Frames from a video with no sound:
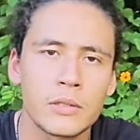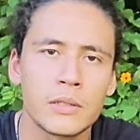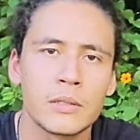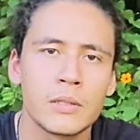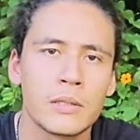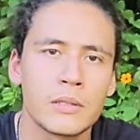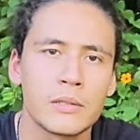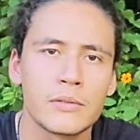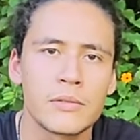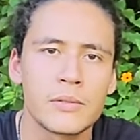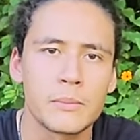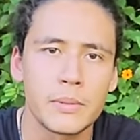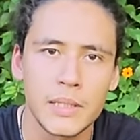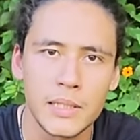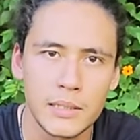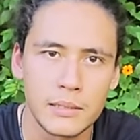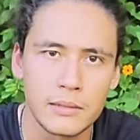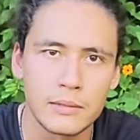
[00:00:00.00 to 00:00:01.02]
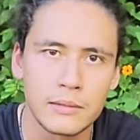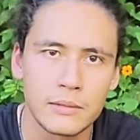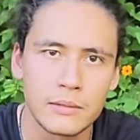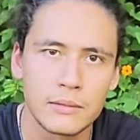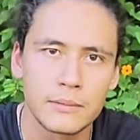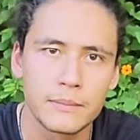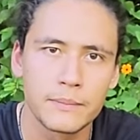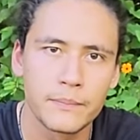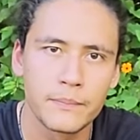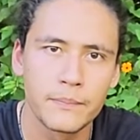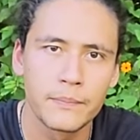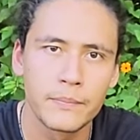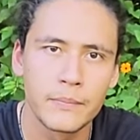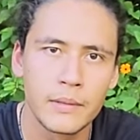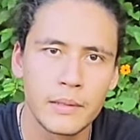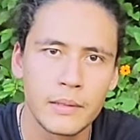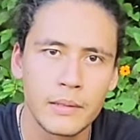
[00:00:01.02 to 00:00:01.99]
dawns a blaze.
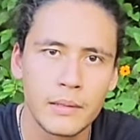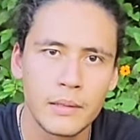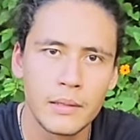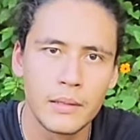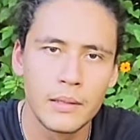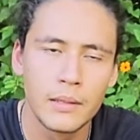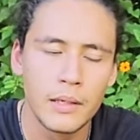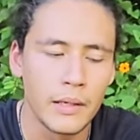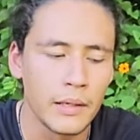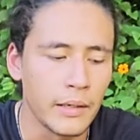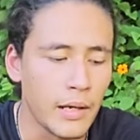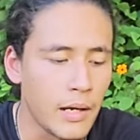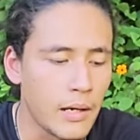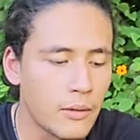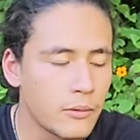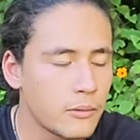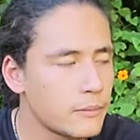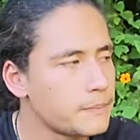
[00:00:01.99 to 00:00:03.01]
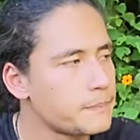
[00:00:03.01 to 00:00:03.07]
And now,